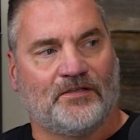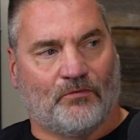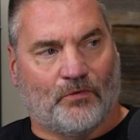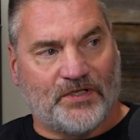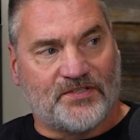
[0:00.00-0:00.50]

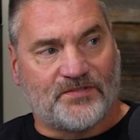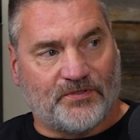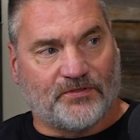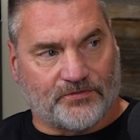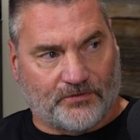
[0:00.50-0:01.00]
one's
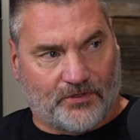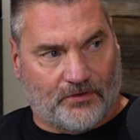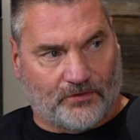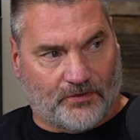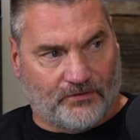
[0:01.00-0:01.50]
spiritual
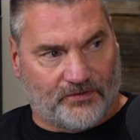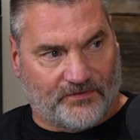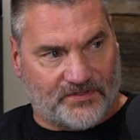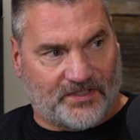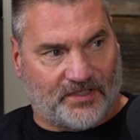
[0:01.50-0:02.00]
growth
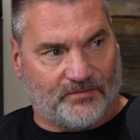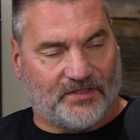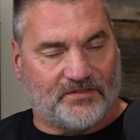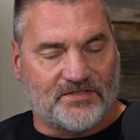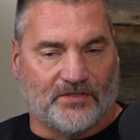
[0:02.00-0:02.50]
over time.
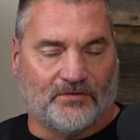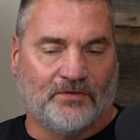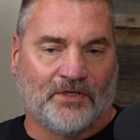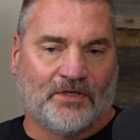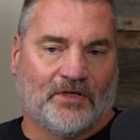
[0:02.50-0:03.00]
And so
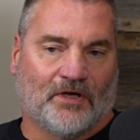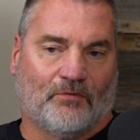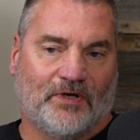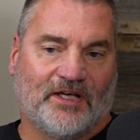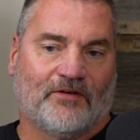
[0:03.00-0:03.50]

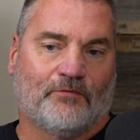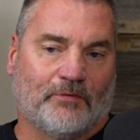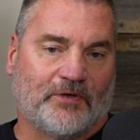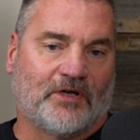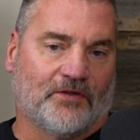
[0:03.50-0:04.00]
we have what
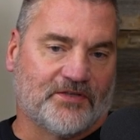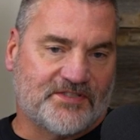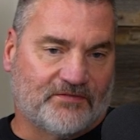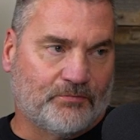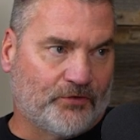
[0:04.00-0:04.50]
we call the
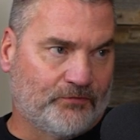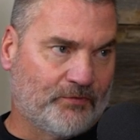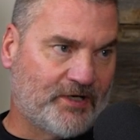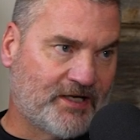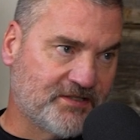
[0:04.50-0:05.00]
7 proven
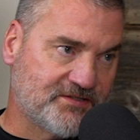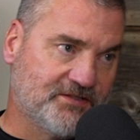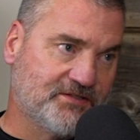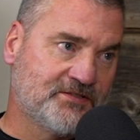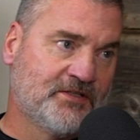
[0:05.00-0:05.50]

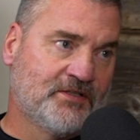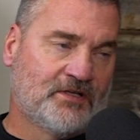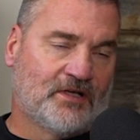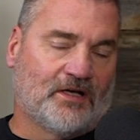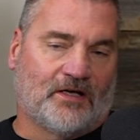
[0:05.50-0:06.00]
practices.
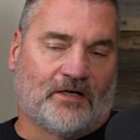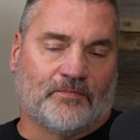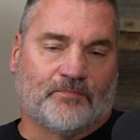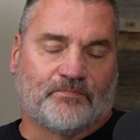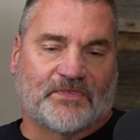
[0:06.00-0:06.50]

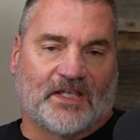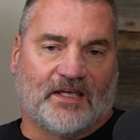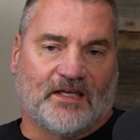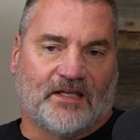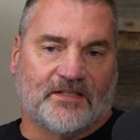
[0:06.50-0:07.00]

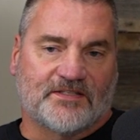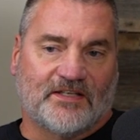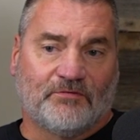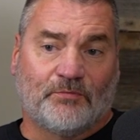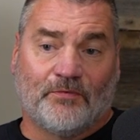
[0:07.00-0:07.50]
And the
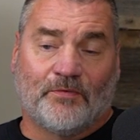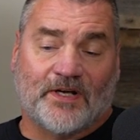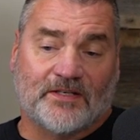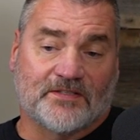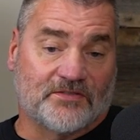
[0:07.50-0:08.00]
7 proven
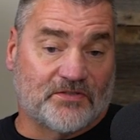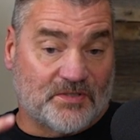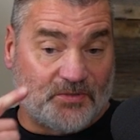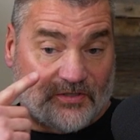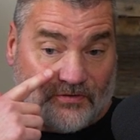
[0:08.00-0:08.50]
practices of
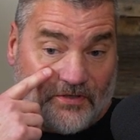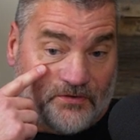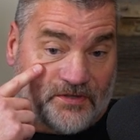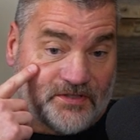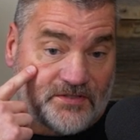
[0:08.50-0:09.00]
spiritual
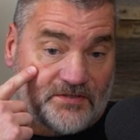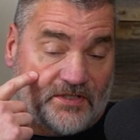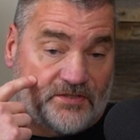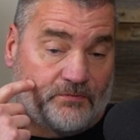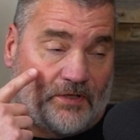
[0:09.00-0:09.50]
growth
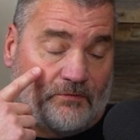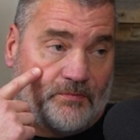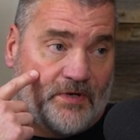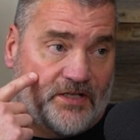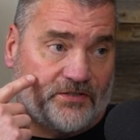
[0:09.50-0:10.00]
is what we
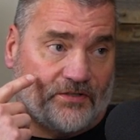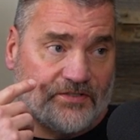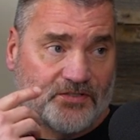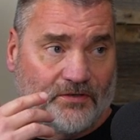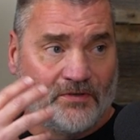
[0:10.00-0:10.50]
measure. And
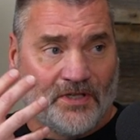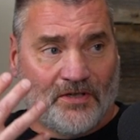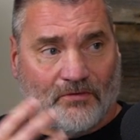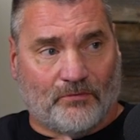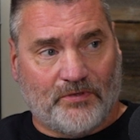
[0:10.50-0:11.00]
so
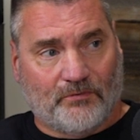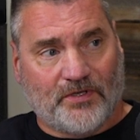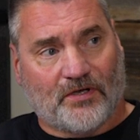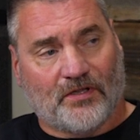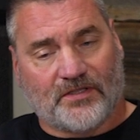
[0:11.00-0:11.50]
we
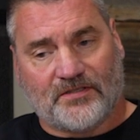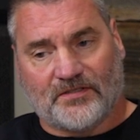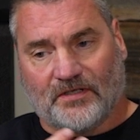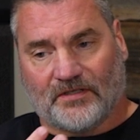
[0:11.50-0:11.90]
call it,